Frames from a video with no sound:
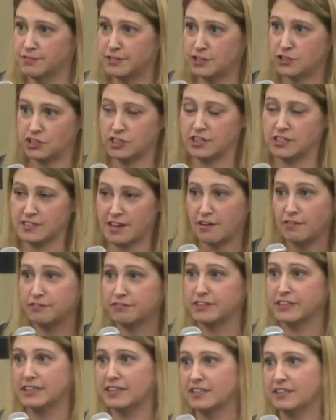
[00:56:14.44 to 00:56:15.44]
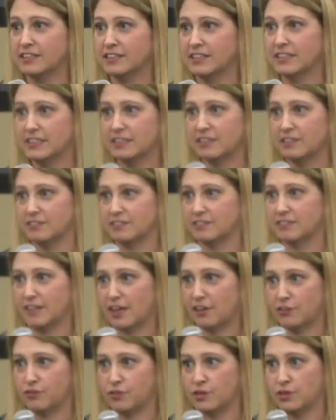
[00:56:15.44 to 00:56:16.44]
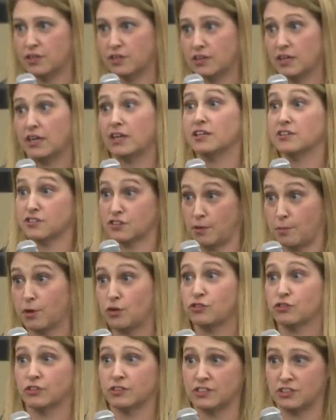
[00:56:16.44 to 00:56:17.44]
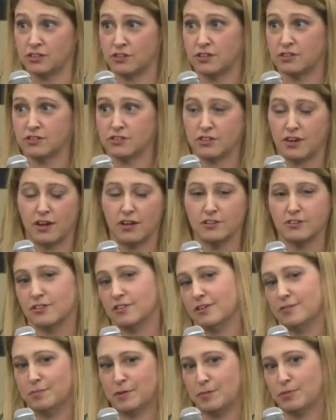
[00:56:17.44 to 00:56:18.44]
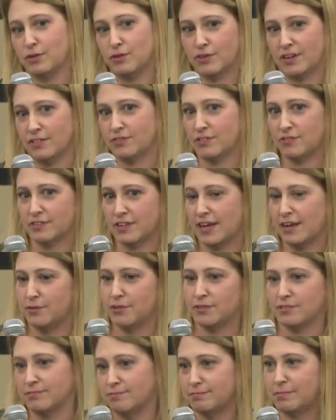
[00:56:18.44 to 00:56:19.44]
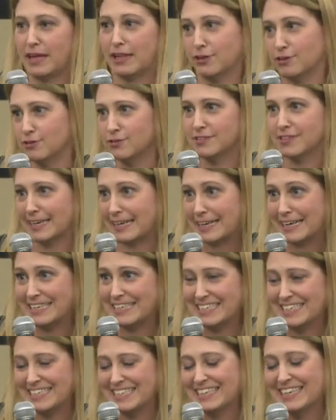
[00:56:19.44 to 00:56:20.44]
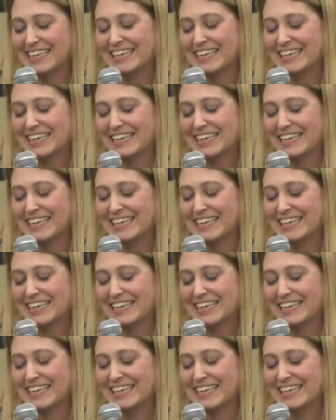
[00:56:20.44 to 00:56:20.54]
finishing its outfitting in California, getting its commercial interior installed so that people don't have to fly with payloads like I did.